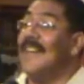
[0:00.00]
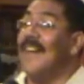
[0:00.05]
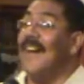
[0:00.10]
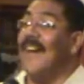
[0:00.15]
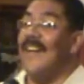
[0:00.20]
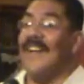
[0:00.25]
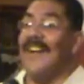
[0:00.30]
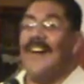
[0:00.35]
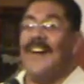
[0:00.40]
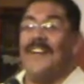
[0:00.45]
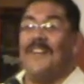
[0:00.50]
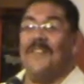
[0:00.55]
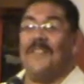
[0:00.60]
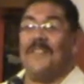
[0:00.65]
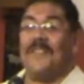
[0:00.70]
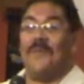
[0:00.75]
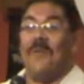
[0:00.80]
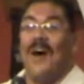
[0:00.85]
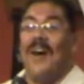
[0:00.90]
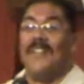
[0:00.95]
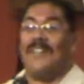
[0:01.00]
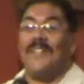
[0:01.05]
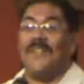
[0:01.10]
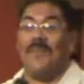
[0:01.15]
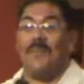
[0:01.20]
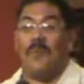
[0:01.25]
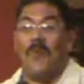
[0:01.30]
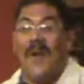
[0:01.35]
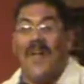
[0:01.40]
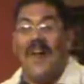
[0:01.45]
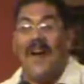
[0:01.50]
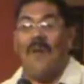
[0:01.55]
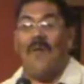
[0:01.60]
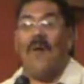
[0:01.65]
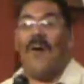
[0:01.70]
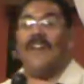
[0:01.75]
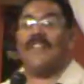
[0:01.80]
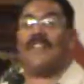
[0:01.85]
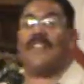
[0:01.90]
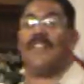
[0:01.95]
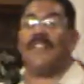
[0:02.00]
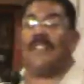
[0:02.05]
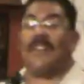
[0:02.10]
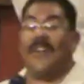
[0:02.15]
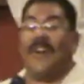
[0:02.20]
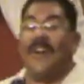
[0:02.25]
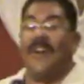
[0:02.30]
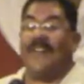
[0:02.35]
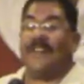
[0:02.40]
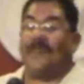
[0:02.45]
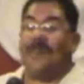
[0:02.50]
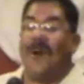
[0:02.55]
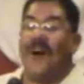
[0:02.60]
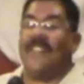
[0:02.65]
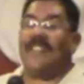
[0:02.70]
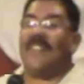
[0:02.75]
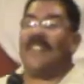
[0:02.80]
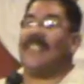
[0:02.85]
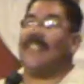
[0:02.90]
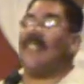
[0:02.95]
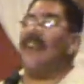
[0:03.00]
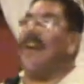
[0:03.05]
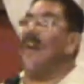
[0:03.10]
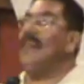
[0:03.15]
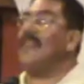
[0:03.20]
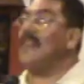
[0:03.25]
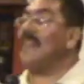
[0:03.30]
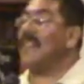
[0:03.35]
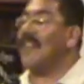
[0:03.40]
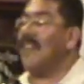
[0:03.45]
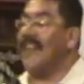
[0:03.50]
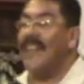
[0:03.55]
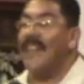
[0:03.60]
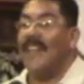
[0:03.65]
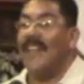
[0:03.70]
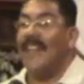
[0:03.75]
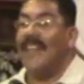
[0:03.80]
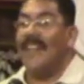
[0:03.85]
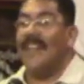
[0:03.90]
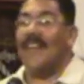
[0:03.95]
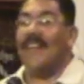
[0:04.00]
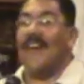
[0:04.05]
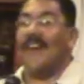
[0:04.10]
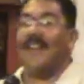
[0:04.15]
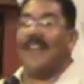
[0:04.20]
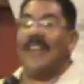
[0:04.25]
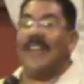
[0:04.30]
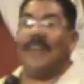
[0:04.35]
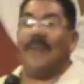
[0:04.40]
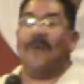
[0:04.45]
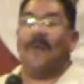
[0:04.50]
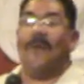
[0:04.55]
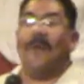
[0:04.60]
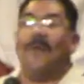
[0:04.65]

All you got to do is watch in prayer, watch in church, watch at the altar. You know what I mean? Who,